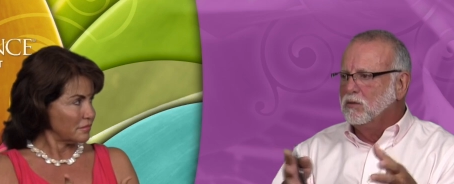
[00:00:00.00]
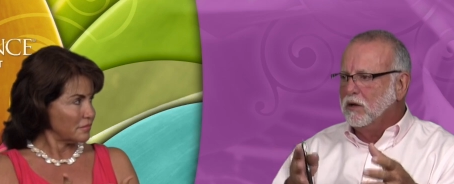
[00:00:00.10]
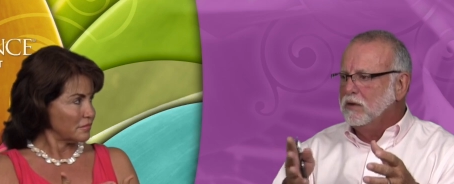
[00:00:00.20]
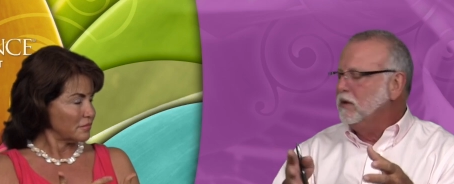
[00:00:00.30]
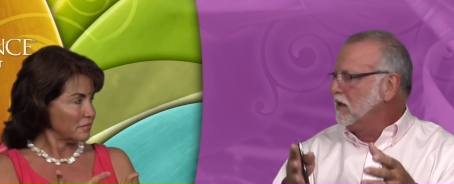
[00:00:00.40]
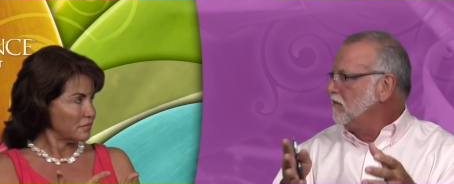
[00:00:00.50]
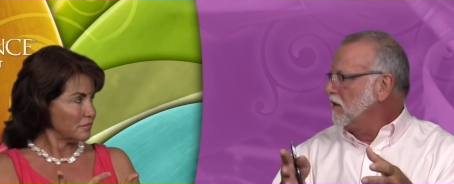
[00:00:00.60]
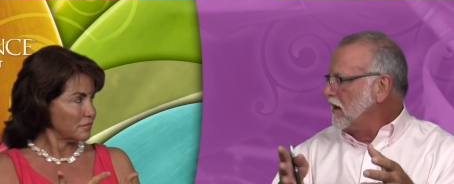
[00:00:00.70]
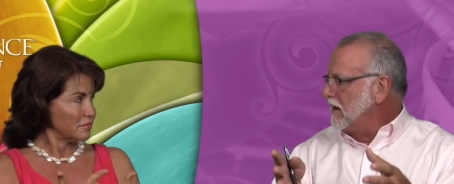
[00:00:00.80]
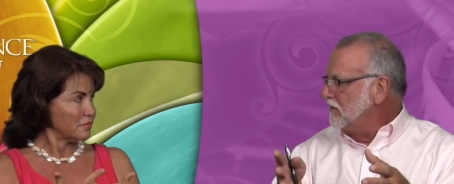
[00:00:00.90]
Speaker 1: at the way we live
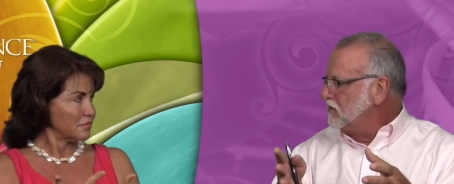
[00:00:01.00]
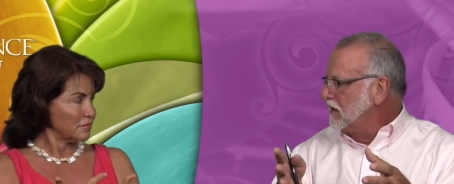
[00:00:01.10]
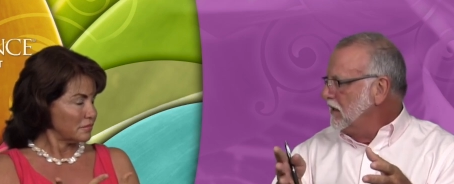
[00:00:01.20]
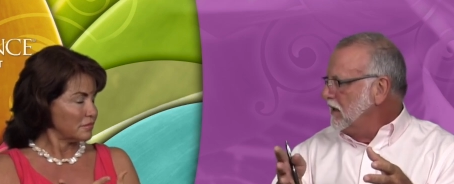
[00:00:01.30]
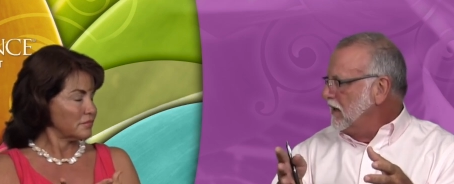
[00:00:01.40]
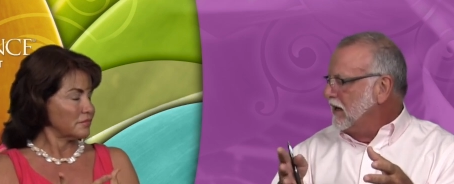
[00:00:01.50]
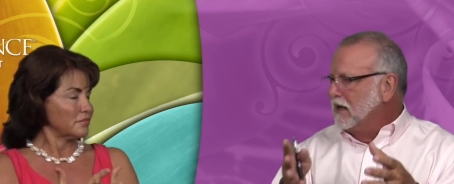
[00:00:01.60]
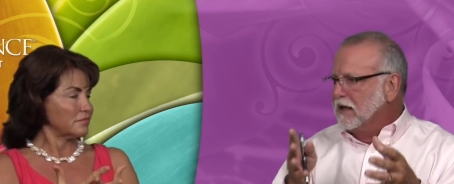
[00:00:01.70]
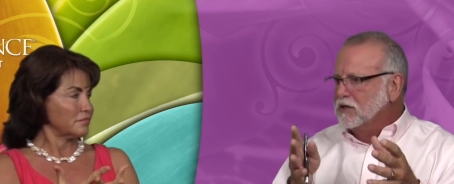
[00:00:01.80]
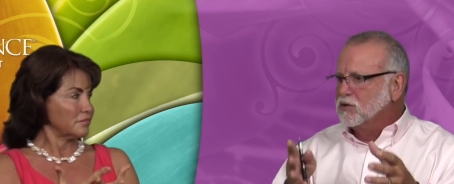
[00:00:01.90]
our lives,
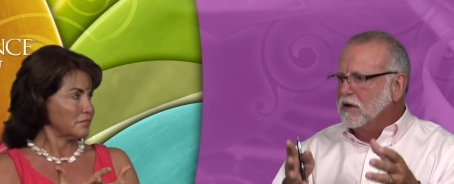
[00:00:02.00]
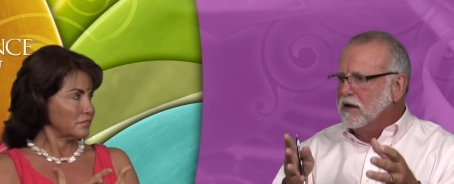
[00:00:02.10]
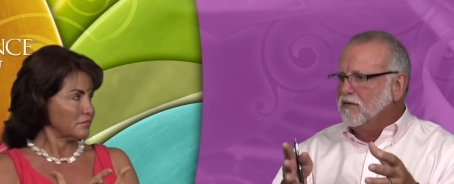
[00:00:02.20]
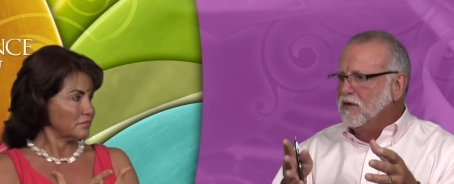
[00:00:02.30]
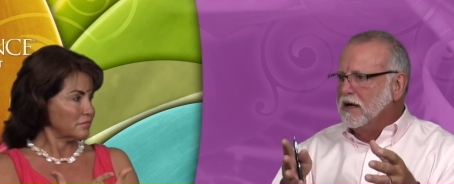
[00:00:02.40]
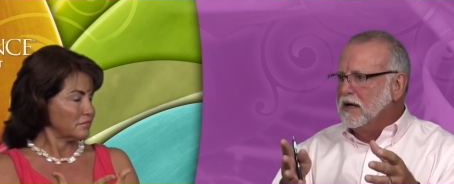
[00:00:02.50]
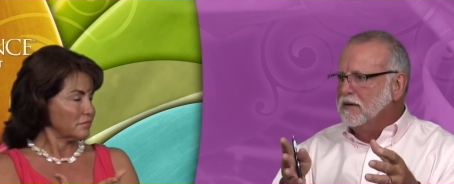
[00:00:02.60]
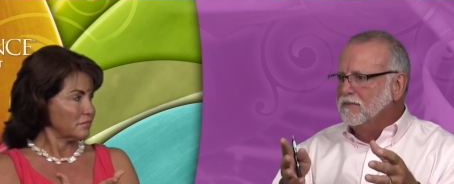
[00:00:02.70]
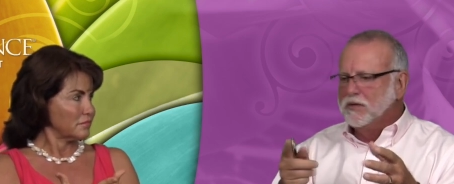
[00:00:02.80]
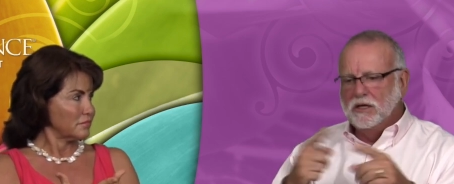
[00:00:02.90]
and let's try to
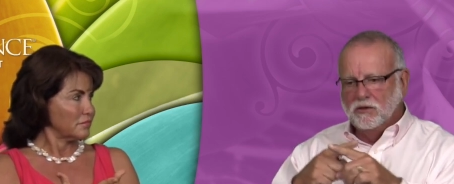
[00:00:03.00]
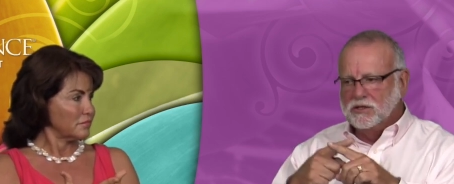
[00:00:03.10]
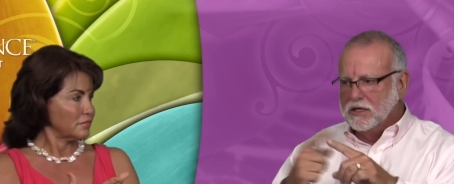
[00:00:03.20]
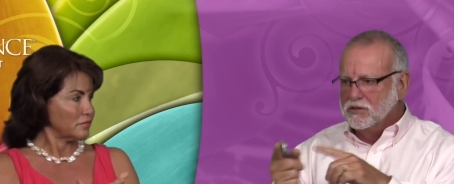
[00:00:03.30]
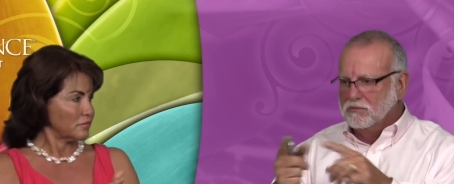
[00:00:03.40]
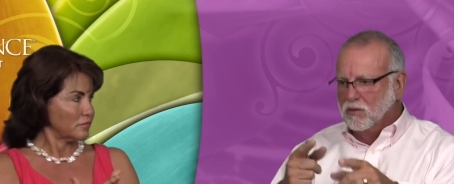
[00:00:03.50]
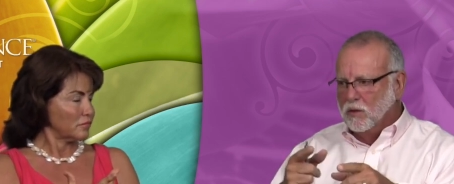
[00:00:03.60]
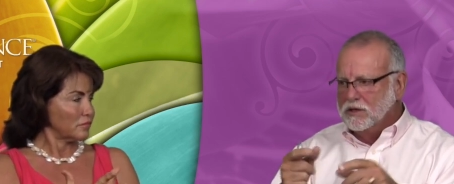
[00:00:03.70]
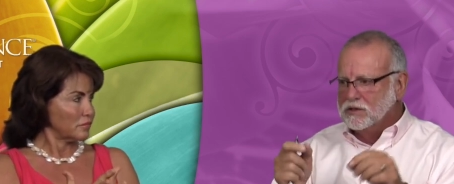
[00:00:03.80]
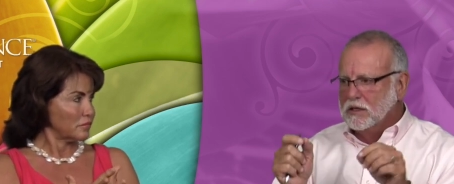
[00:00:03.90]
find intersection
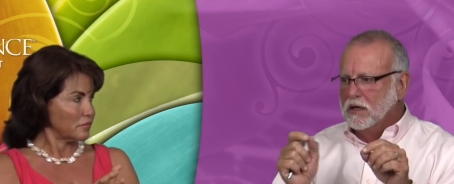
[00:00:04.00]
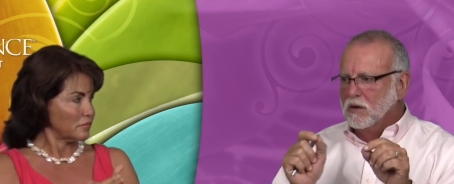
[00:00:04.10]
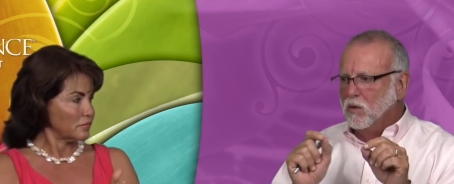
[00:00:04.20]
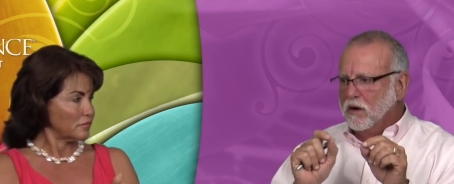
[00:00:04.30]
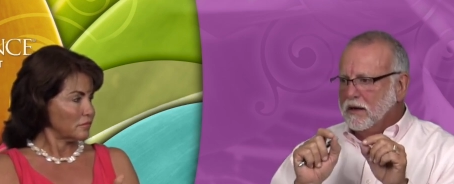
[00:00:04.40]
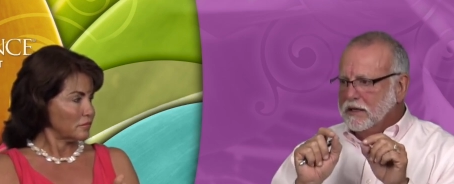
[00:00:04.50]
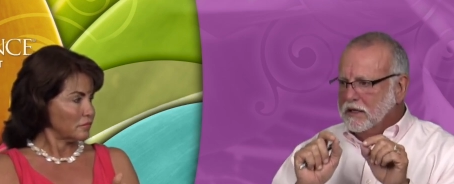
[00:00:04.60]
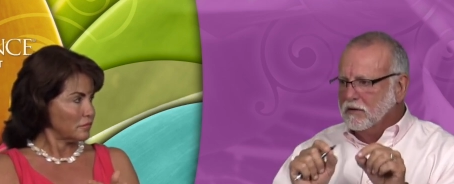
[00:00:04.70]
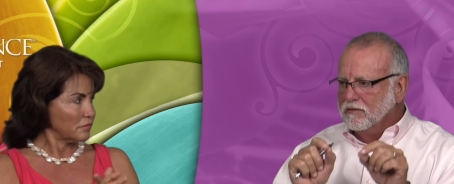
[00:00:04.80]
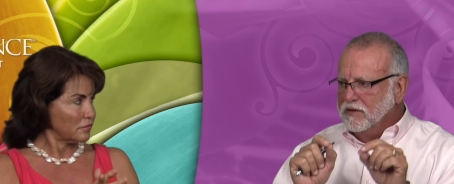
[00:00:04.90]
points where an
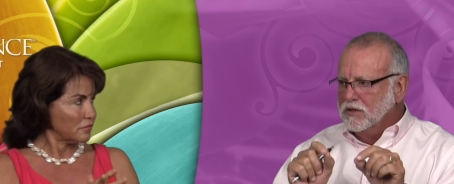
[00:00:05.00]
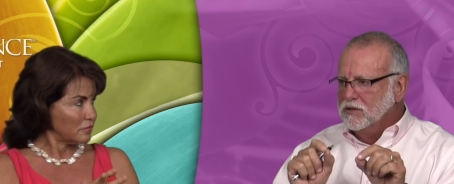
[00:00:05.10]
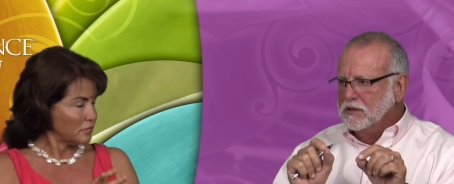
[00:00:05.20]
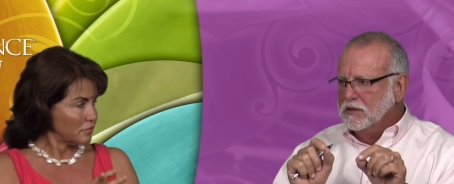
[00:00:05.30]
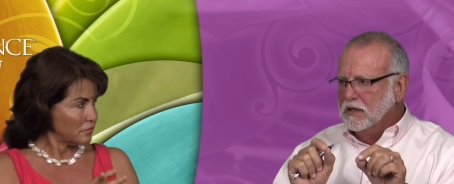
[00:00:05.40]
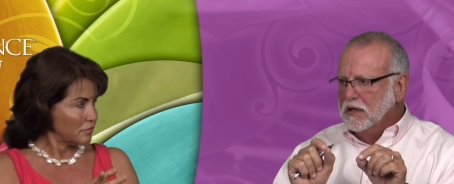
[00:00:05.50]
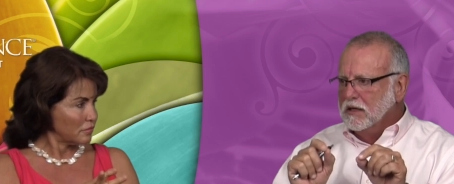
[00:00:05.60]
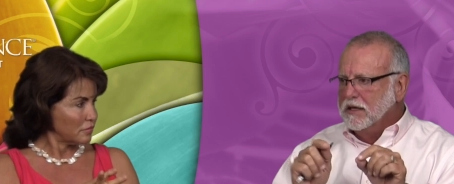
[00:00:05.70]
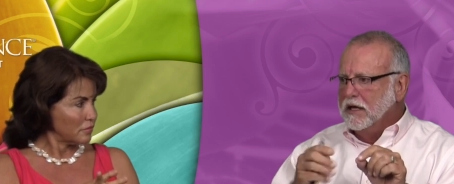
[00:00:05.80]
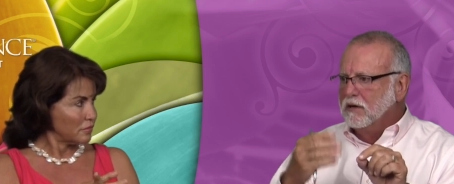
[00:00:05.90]
intervention
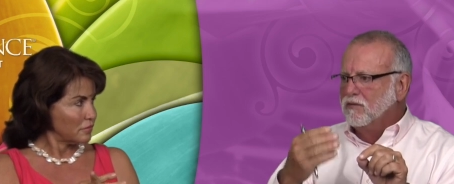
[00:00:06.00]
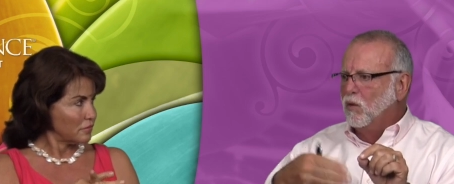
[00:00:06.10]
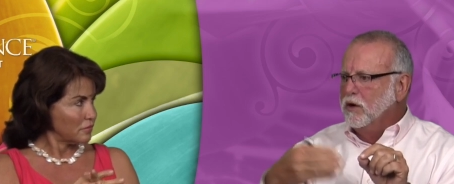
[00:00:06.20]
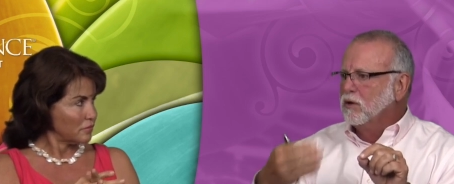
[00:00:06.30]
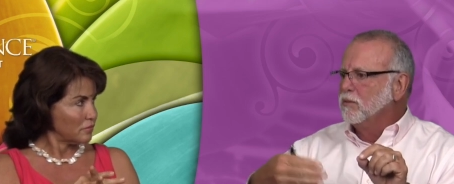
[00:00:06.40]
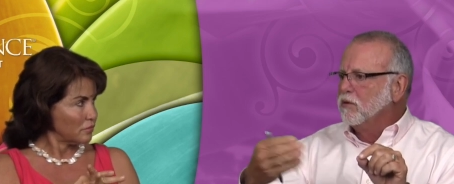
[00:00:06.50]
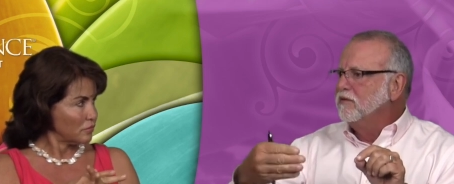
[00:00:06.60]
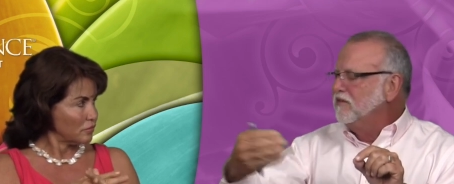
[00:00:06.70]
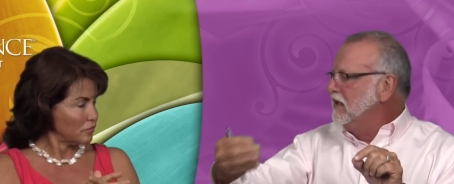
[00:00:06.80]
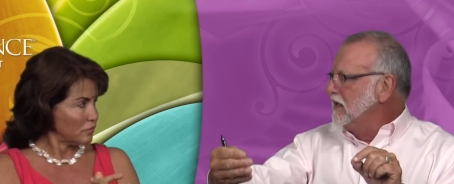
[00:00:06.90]
can avoid or
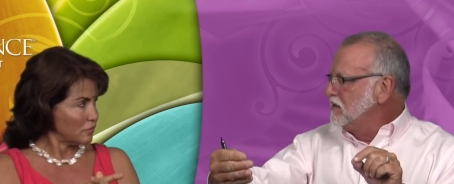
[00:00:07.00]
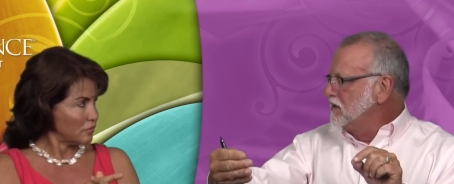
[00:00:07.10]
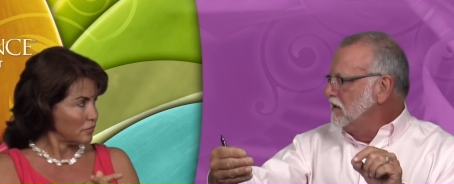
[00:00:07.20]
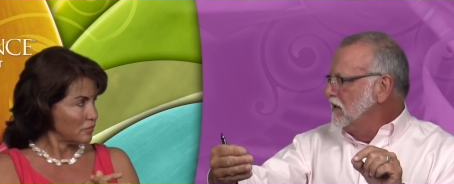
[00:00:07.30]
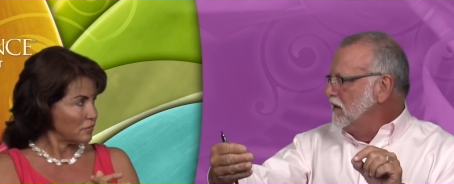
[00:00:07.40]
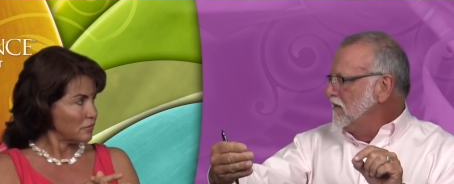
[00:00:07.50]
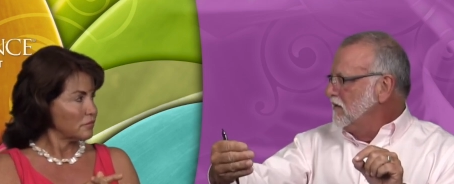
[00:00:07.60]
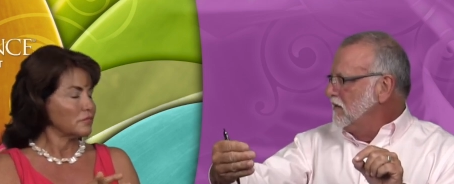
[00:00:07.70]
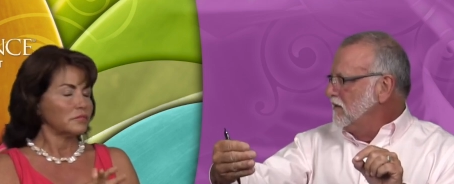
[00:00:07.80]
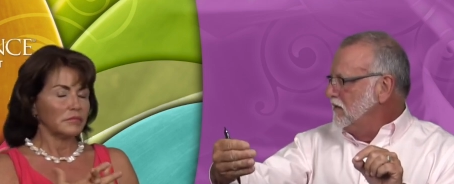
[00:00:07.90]
prevent
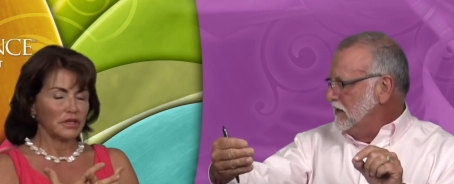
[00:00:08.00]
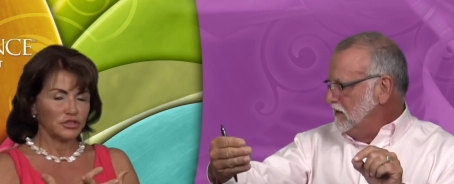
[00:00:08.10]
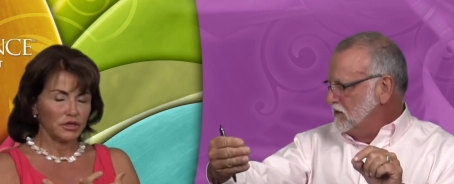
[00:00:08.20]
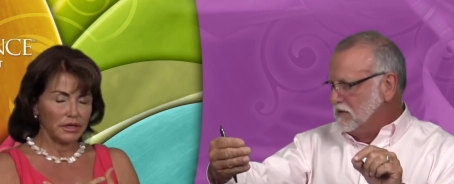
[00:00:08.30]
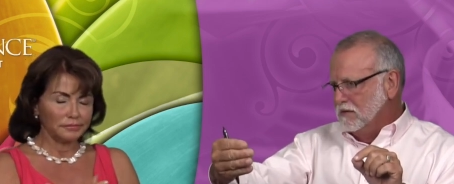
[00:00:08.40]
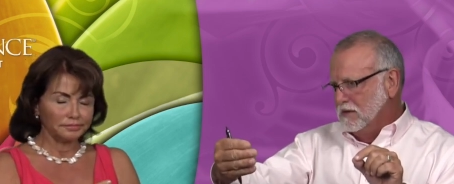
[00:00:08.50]
these